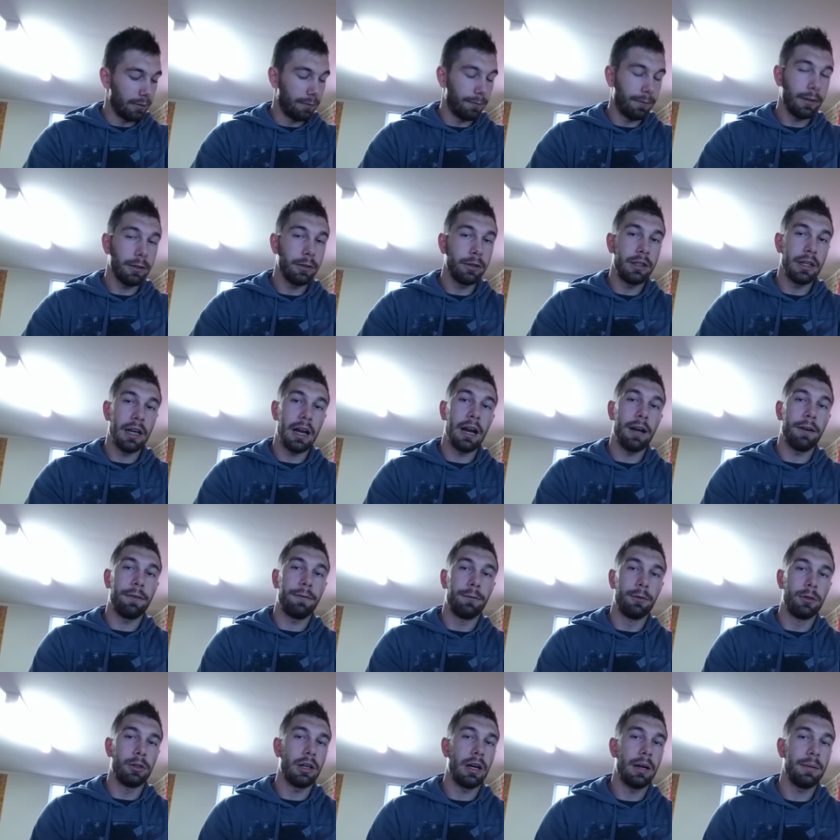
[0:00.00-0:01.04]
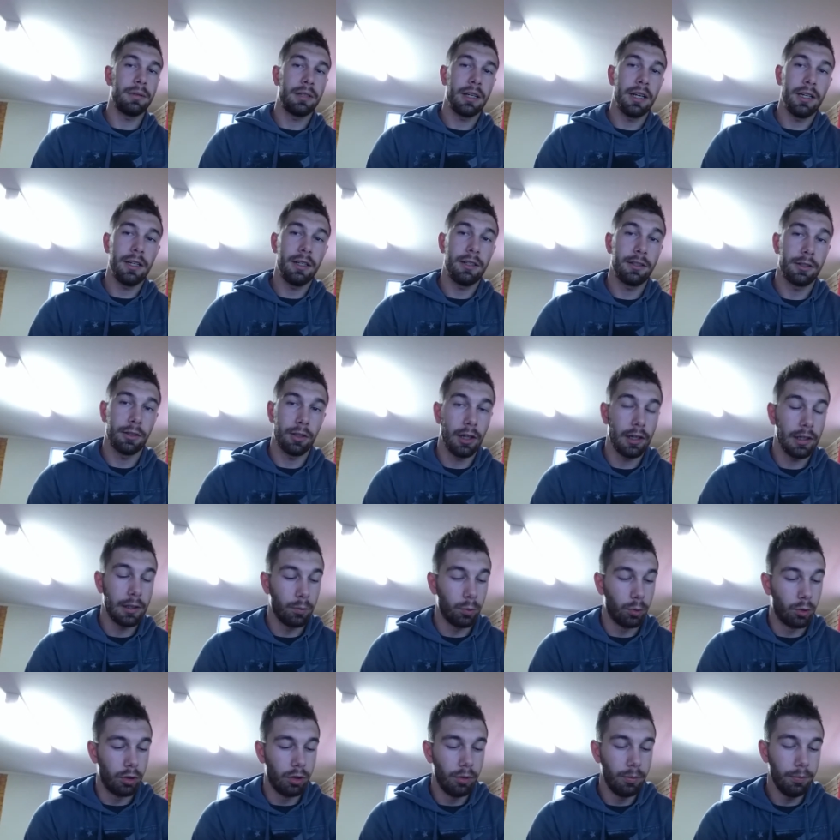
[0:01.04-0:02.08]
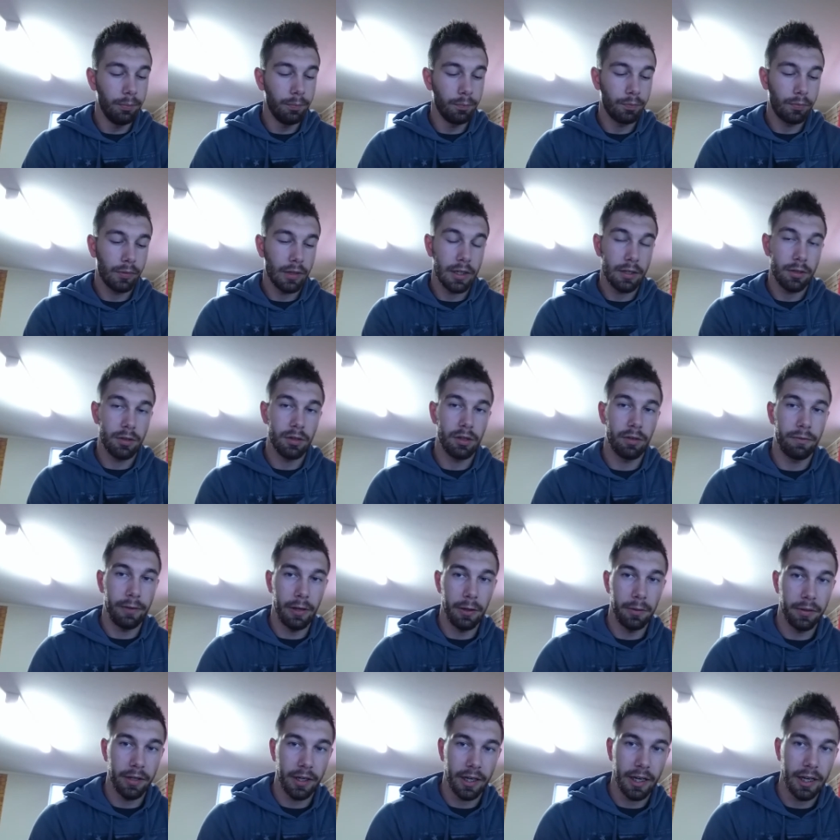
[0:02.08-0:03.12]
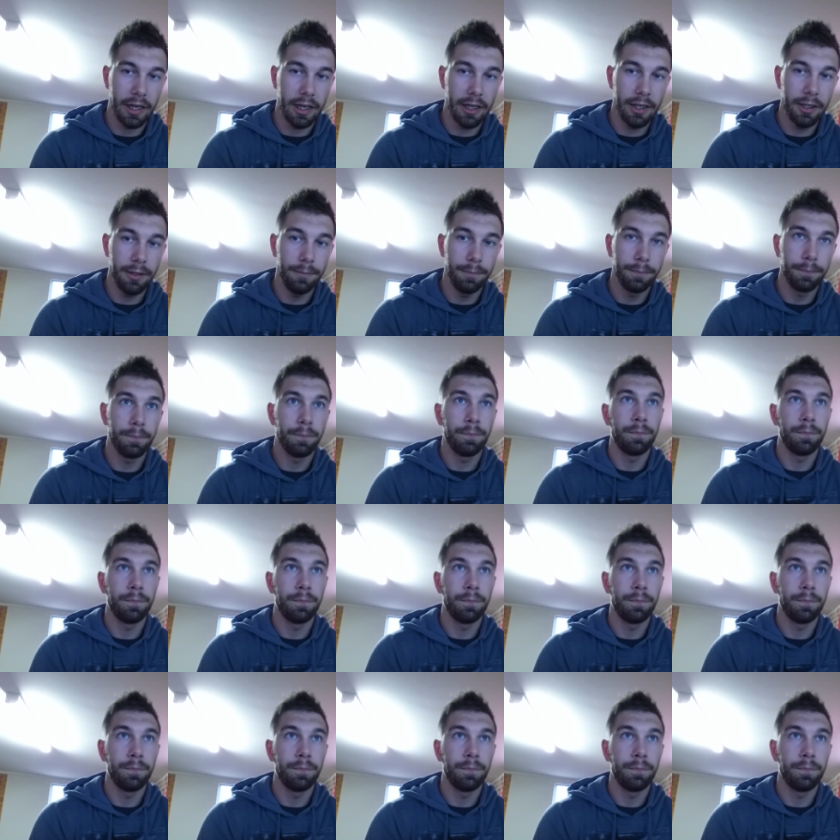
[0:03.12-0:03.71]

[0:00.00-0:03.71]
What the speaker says: feel your forearms getting slightly warm. That's what I felt in the car.